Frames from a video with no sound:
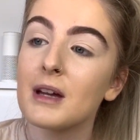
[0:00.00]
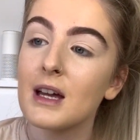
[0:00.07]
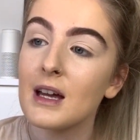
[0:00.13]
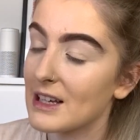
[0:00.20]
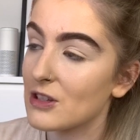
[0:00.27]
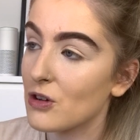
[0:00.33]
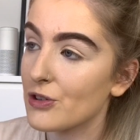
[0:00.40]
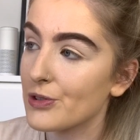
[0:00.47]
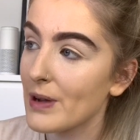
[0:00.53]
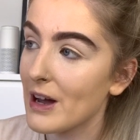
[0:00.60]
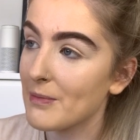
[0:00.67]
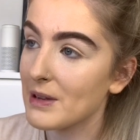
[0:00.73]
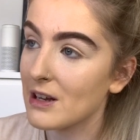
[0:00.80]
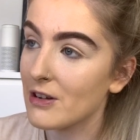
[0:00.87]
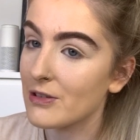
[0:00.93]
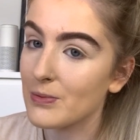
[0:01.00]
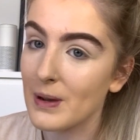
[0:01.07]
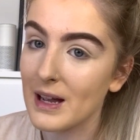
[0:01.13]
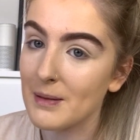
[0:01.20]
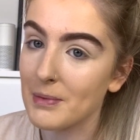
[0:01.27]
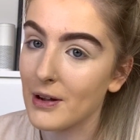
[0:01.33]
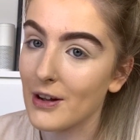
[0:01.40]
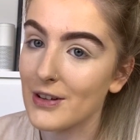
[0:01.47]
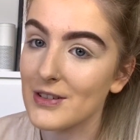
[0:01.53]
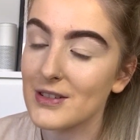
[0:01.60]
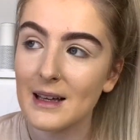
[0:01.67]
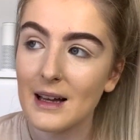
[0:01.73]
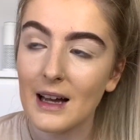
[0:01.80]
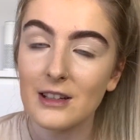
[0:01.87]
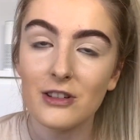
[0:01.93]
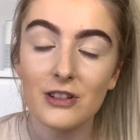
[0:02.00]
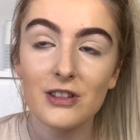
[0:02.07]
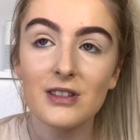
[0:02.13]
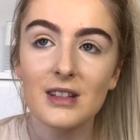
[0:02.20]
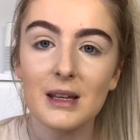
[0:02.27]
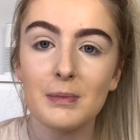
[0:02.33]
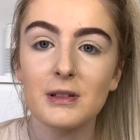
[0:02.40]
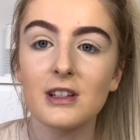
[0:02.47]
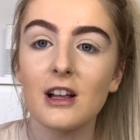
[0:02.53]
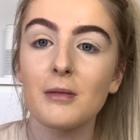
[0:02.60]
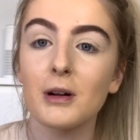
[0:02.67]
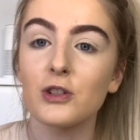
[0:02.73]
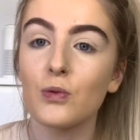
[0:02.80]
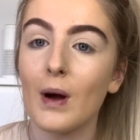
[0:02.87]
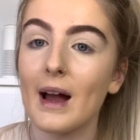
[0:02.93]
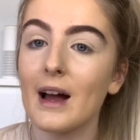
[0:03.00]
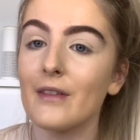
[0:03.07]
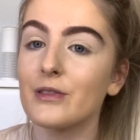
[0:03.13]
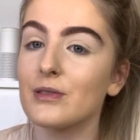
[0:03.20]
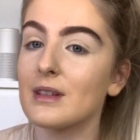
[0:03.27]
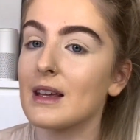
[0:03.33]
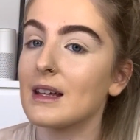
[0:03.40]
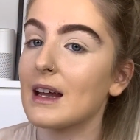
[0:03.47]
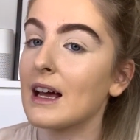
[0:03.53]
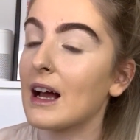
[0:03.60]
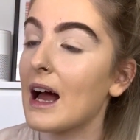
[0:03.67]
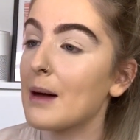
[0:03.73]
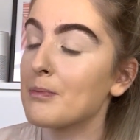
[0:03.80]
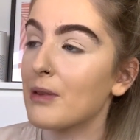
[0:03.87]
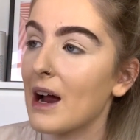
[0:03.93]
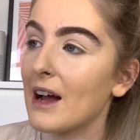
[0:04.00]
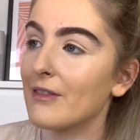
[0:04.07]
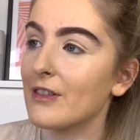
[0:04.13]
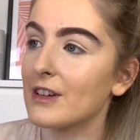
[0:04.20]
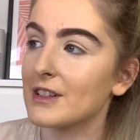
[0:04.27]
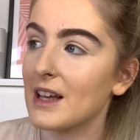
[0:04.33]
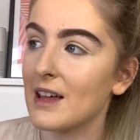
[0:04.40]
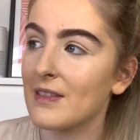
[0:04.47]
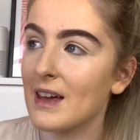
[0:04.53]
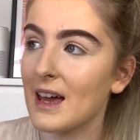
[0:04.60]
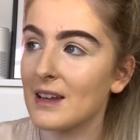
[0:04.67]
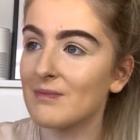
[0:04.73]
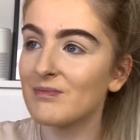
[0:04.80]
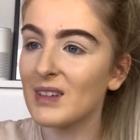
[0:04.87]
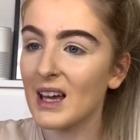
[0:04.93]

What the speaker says: It's also helped me lose weight because I used to sleep until about 12, so then I had breakfast and then